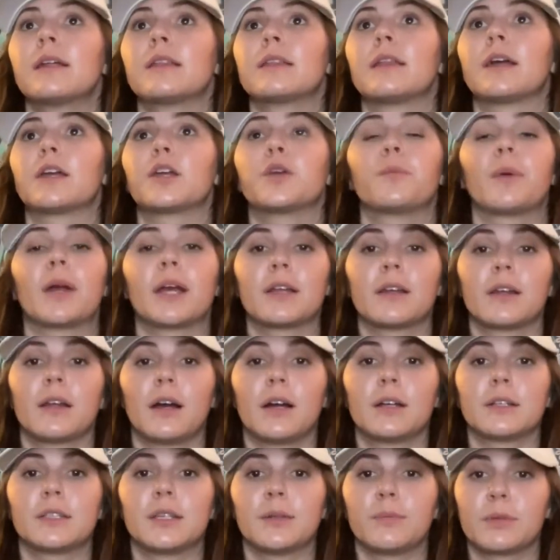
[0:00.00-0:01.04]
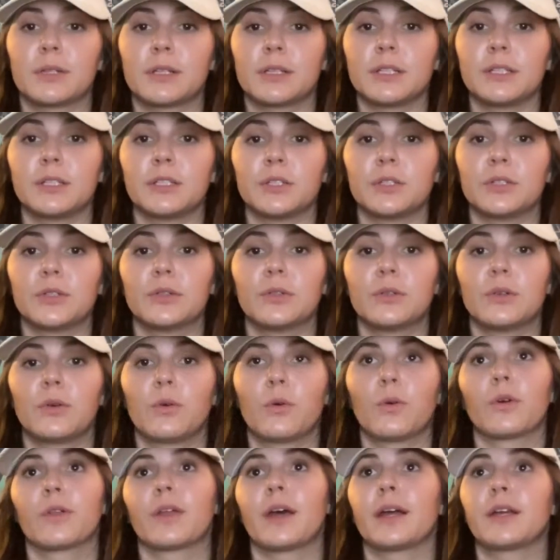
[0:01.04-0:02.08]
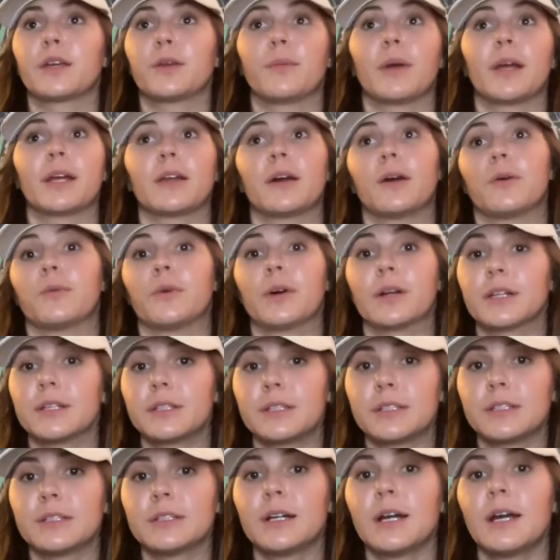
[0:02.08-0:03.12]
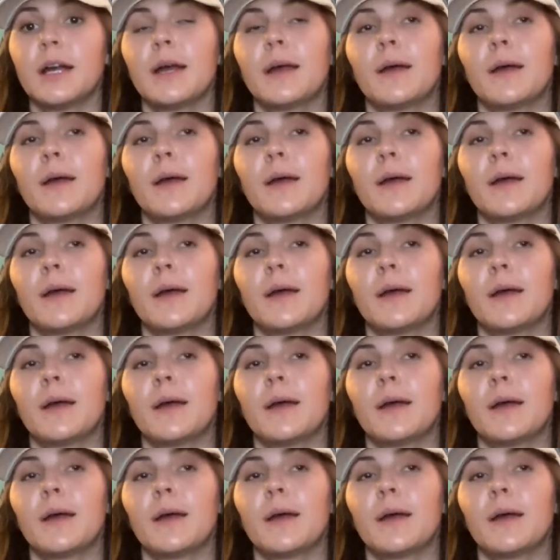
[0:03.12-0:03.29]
that you might not typically do or that you might not want to do,